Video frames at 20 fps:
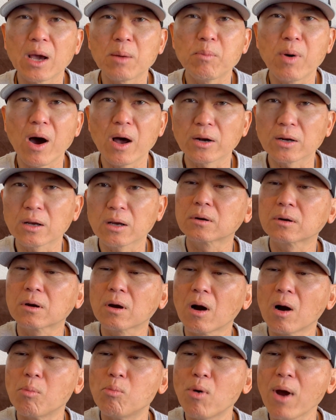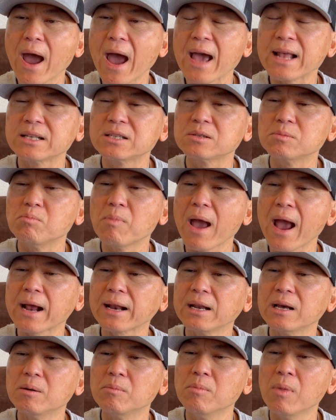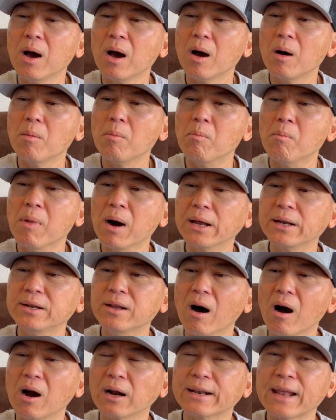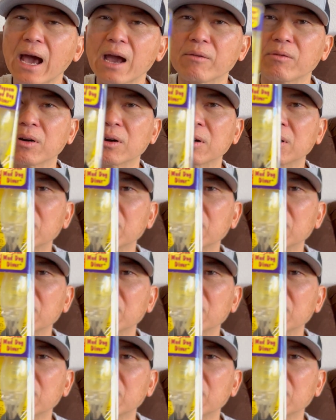bought called Brad's Magnum Mud Dog Diver.